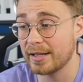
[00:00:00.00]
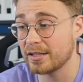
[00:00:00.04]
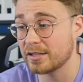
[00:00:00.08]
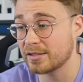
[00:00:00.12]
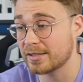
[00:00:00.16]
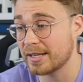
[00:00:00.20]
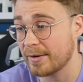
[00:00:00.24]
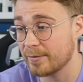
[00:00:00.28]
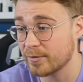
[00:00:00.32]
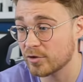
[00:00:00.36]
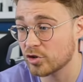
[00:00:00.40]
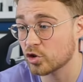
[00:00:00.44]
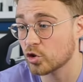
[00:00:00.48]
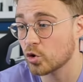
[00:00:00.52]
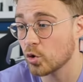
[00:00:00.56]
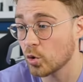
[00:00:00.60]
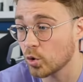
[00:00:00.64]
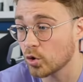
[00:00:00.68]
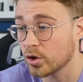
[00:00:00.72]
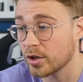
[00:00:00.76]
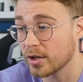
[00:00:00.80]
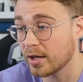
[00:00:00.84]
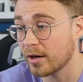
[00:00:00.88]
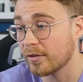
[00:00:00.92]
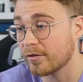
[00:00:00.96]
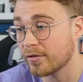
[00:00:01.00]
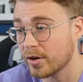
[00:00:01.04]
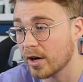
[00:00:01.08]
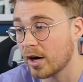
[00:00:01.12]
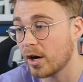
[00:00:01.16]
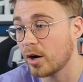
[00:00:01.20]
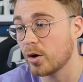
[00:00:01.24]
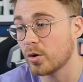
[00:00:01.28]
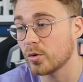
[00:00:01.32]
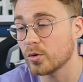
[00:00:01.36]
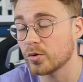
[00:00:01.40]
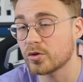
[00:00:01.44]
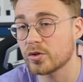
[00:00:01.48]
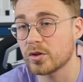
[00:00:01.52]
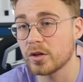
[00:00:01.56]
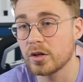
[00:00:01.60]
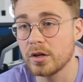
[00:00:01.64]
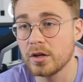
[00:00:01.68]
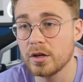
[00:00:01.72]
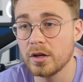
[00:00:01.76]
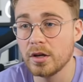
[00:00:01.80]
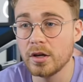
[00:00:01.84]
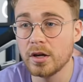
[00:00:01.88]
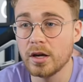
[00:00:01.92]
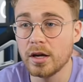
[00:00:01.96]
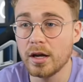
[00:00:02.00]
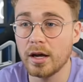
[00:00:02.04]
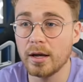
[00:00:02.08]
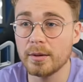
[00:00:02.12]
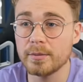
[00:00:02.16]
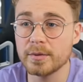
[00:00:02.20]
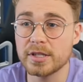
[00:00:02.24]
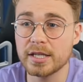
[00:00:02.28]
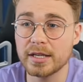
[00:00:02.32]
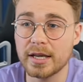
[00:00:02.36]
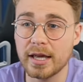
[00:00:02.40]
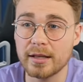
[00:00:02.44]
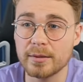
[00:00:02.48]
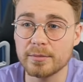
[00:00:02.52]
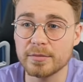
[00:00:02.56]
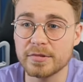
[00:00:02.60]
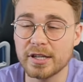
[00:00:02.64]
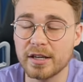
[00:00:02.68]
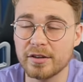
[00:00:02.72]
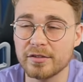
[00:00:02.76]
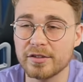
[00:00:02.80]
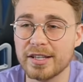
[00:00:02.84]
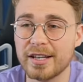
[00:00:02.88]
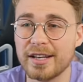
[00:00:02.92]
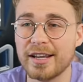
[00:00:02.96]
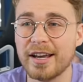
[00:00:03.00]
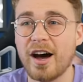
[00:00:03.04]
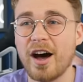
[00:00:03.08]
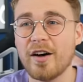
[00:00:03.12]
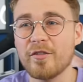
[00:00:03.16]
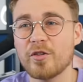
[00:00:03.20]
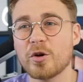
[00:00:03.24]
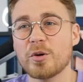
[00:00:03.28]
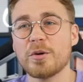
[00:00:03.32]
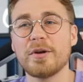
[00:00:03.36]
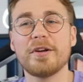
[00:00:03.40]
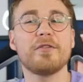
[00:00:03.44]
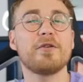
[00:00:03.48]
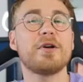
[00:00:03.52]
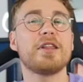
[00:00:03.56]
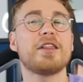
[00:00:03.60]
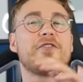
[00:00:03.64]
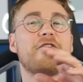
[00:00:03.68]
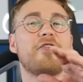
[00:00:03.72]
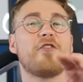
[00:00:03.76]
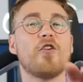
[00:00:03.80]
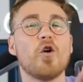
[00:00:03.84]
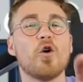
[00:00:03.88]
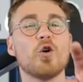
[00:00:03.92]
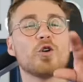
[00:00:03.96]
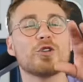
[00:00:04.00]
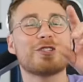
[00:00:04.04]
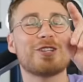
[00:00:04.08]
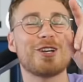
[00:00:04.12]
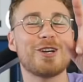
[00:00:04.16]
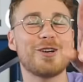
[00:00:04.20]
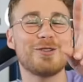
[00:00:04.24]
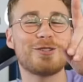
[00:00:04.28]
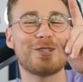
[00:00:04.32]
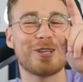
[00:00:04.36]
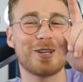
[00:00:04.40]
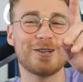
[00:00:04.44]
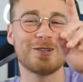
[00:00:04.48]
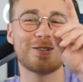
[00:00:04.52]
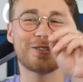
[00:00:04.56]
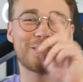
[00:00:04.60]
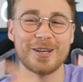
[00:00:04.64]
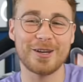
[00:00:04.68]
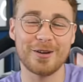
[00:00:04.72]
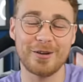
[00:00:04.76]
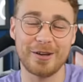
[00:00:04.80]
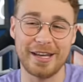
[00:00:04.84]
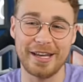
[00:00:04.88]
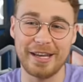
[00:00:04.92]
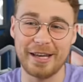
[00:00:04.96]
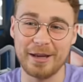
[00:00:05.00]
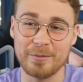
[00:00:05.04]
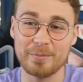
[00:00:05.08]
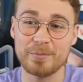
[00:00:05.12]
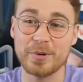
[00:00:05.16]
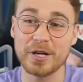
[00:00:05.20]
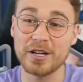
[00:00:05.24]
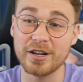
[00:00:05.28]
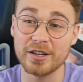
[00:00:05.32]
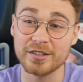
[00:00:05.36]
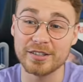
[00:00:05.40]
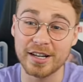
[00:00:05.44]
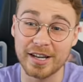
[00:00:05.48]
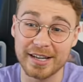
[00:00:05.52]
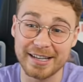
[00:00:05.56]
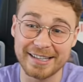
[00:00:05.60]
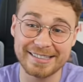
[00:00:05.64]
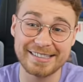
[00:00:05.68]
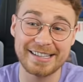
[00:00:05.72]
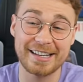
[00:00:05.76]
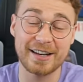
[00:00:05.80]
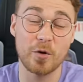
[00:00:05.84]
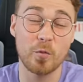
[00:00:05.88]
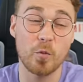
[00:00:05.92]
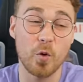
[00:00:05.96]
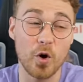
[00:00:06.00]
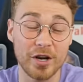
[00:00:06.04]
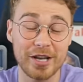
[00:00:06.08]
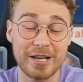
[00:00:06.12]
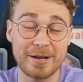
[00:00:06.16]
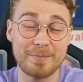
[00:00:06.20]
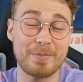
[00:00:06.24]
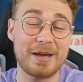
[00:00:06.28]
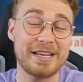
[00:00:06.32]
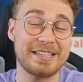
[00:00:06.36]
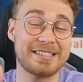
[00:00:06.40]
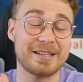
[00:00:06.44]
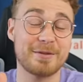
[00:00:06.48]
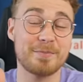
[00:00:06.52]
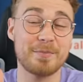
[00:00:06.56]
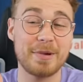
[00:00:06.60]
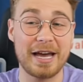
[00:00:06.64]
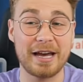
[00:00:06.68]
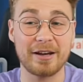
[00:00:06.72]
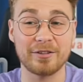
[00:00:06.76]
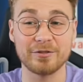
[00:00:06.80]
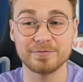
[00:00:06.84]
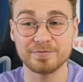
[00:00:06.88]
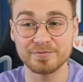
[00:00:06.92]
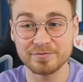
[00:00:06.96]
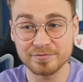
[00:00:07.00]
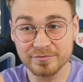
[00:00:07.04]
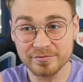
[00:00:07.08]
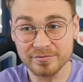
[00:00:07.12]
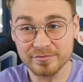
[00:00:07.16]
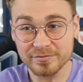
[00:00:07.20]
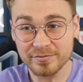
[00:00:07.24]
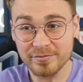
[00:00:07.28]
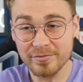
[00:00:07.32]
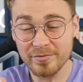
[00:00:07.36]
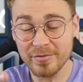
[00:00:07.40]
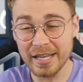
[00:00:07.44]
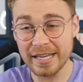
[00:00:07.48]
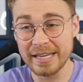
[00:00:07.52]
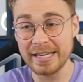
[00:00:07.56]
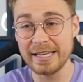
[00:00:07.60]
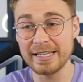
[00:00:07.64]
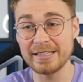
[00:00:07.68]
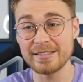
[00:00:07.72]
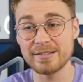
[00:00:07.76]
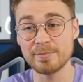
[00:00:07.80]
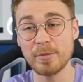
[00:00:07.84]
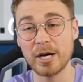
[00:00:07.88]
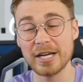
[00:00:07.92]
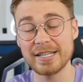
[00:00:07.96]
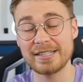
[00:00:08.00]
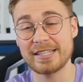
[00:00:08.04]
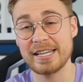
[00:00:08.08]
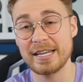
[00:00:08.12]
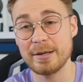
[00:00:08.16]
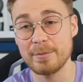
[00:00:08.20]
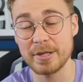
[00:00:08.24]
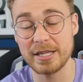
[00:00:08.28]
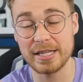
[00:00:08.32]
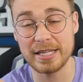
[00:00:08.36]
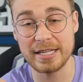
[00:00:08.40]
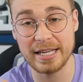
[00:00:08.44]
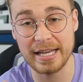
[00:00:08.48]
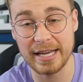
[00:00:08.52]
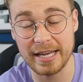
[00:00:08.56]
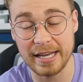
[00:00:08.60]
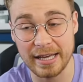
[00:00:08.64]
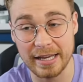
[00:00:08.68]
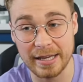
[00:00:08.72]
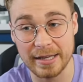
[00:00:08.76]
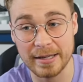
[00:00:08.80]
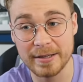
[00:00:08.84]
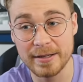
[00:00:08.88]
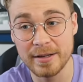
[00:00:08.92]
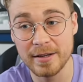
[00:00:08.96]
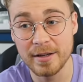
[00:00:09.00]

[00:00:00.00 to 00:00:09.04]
They just haven't scored enough goals to get themselves in it. I've gone with a 4-2-2-2 here because, like I said, I wanted Mason Mount in my team of the year.